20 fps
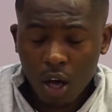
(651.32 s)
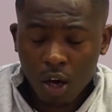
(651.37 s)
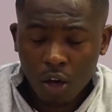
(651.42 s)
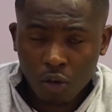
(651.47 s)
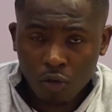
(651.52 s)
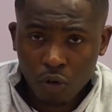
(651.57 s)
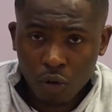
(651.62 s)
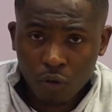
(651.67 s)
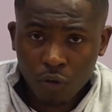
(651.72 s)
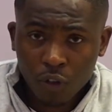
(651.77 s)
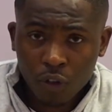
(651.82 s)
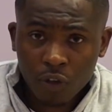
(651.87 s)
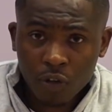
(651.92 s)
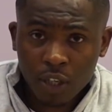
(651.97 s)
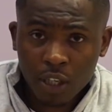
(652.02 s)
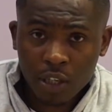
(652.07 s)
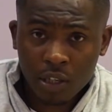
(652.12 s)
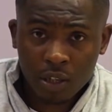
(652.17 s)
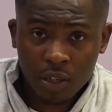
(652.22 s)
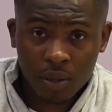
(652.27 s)
Our growth
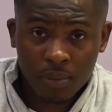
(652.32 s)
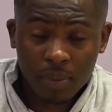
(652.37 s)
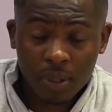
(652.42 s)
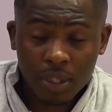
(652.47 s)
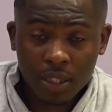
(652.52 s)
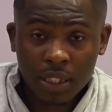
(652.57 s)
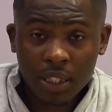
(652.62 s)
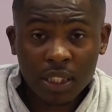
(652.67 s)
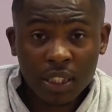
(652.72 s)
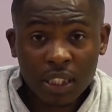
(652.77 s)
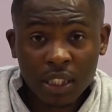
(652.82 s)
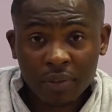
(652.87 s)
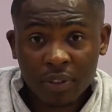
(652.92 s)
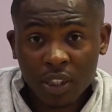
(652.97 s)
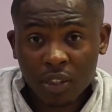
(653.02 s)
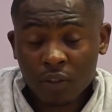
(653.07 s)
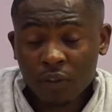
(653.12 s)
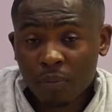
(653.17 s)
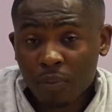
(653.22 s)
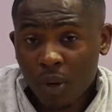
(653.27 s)
curriculum is a
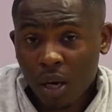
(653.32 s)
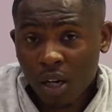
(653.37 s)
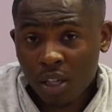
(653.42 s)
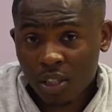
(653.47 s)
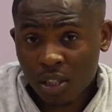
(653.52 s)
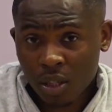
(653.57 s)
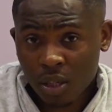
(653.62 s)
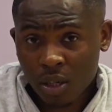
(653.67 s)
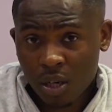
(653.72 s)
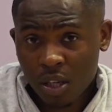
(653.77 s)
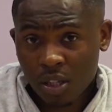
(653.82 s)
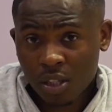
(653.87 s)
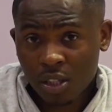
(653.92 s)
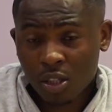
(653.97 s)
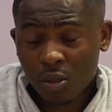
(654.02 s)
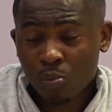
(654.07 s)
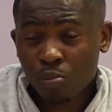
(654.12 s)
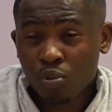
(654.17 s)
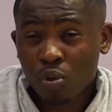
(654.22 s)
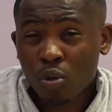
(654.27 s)
series of
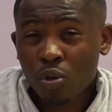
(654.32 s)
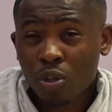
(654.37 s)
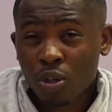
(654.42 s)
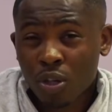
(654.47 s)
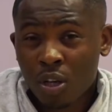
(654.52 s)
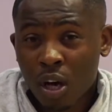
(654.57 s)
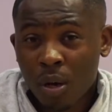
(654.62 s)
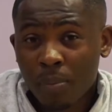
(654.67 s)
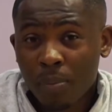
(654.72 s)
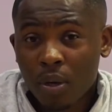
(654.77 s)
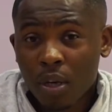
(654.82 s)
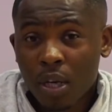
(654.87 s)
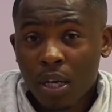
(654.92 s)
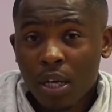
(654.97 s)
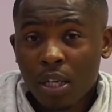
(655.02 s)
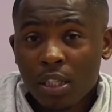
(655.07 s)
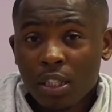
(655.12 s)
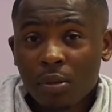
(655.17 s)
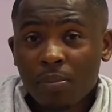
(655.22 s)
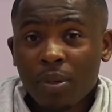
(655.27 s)
masterclasses broken up
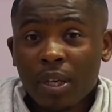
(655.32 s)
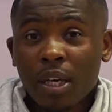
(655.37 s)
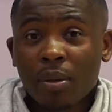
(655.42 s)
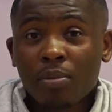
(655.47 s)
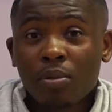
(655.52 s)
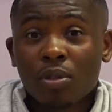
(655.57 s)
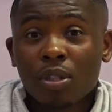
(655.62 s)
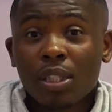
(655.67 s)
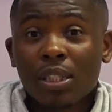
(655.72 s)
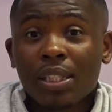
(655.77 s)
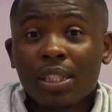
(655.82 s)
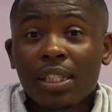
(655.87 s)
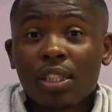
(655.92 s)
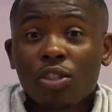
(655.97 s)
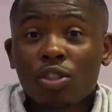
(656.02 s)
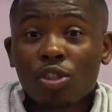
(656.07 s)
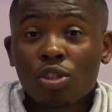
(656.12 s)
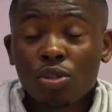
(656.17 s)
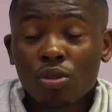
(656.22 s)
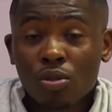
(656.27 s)
to be able to
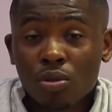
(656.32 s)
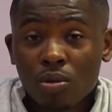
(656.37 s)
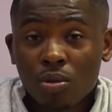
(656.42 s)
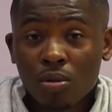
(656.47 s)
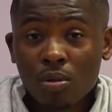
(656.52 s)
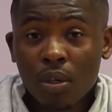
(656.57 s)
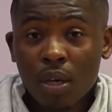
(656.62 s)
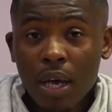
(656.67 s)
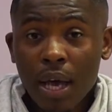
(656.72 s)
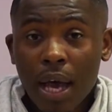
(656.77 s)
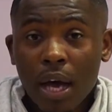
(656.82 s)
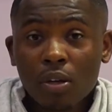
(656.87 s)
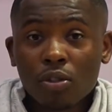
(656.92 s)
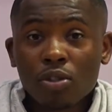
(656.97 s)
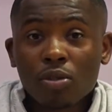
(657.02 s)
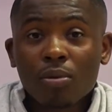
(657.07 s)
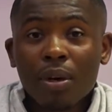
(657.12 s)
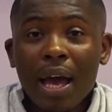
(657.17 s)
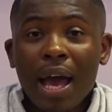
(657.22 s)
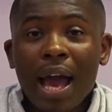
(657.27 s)
teach you how
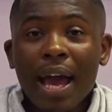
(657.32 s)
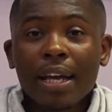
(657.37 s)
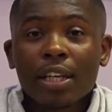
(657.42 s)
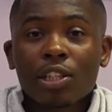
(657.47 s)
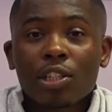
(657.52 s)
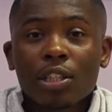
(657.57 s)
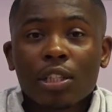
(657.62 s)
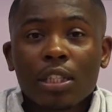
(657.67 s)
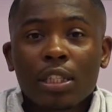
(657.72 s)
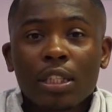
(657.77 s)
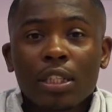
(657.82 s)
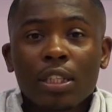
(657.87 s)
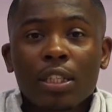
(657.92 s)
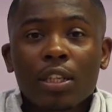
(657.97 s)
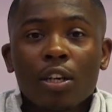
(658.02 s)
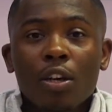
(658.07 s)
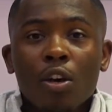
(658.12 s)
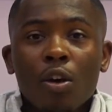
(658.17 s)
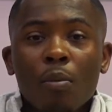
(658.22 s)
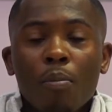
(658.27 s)
to
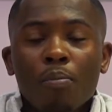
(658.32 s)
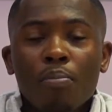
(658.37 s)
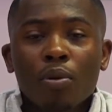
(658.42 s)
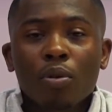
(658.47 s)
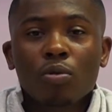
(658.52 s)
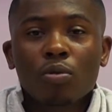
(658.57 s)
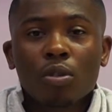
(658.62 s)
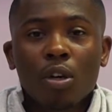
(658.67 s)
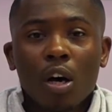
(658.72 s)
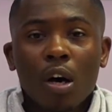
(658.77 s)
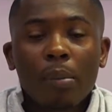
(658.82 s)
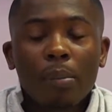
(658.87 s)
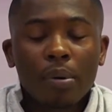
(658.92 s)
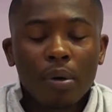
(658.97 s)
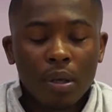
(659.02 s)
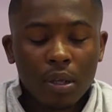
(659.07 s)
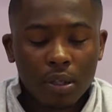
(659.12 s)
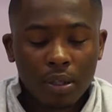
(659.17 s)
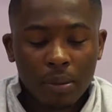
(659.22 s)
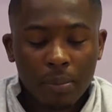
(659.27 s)
actually build up
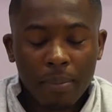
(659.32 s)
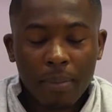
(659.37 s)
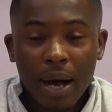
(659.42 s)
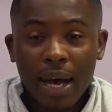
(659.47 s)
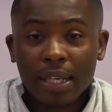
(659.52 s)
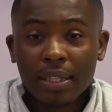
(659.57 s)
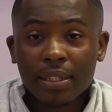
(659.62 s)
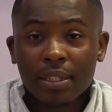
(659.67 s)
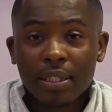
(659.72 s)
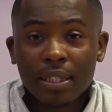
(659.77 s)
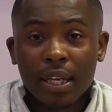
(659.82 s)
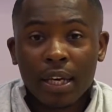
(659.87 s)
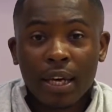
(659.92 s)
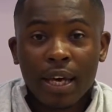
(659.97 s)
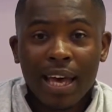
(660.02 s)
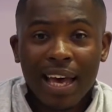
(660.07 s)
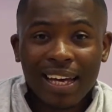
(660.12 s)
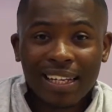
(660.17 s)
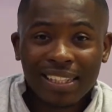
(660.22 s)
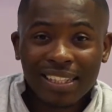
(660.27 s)
the mindset
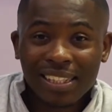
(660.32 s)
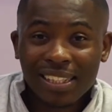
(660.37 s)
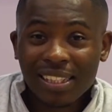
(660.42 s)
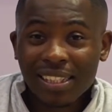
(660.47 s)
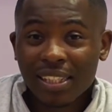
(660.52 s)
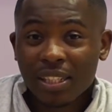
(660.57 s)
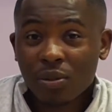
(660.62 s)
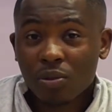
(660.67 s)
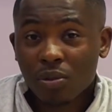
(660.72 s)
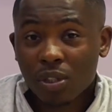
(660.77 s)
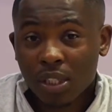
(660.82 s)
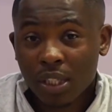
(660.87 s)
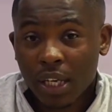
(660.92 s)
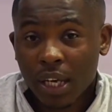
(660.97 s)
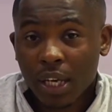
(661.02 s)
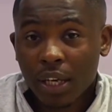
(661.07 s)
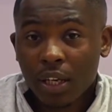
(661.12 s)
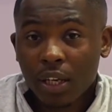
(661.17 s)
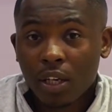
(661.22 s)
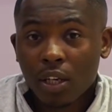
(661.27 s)
and the skill
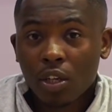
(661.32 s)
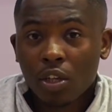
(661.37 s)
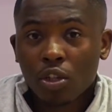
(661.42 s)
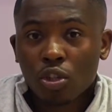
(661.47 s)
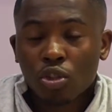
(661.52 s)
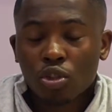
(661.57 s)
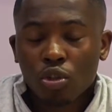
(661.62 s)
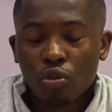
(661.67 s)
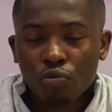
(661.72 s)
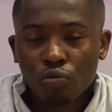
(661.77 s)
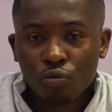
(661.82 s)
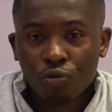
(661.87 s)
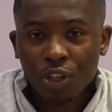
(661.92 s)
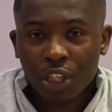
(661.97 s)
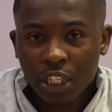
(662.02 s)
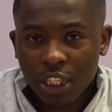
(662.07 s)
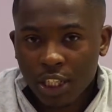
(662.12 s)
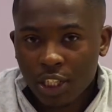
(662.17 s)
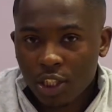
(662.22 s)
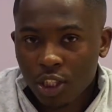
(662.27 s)
set to
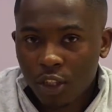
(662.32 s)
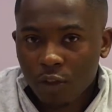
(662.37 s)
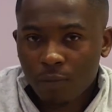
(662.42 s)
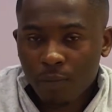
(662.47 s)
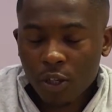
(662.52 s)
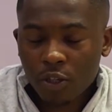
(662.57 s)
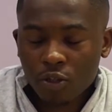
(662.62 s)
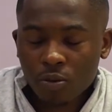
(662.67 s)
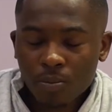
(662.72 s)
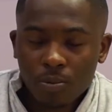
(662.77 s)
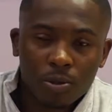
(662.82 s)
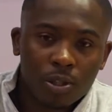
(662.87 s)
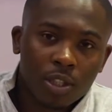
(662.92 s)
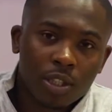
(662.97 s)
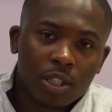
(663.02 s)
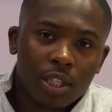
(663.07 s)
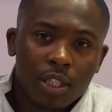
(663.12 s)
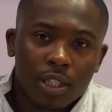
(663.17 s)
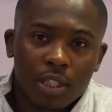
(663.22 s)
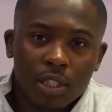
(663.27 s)
really achieve measurable
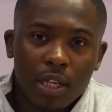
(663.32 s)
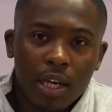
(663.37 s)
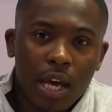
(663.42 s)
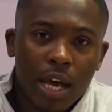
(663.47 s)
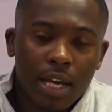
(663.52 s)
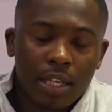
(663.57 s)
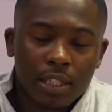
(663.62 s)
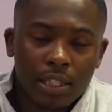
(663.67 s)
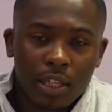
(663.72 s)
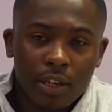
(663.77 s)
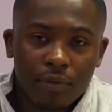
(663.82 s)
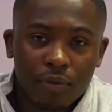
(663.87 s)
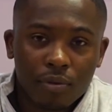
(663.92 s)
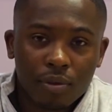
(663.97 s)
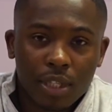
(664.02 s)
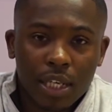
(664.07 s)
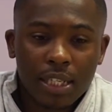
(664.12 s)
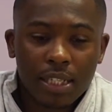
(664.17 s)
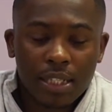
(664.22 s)
success at the highest levels.